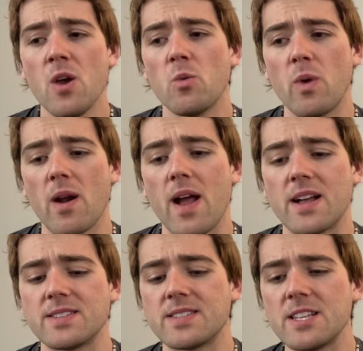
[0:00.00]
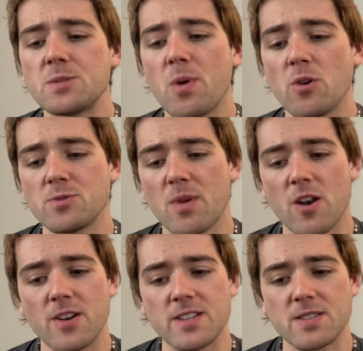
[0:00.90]
Whereas since
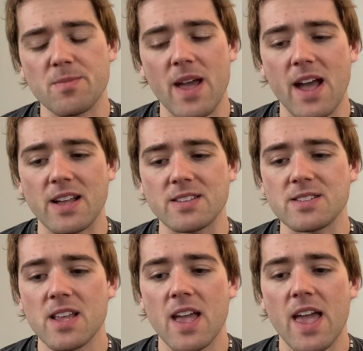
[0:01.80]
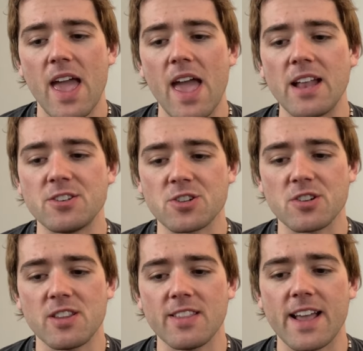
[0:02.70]
postmodernism has
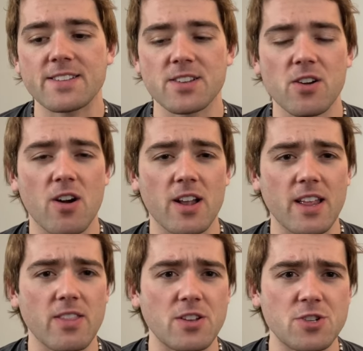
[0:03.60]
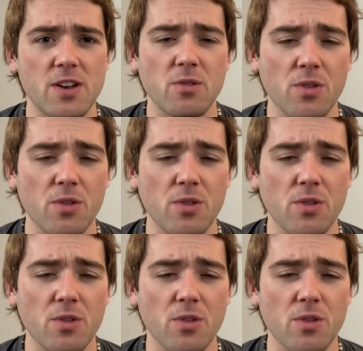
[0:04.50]
entered the lexicon and the general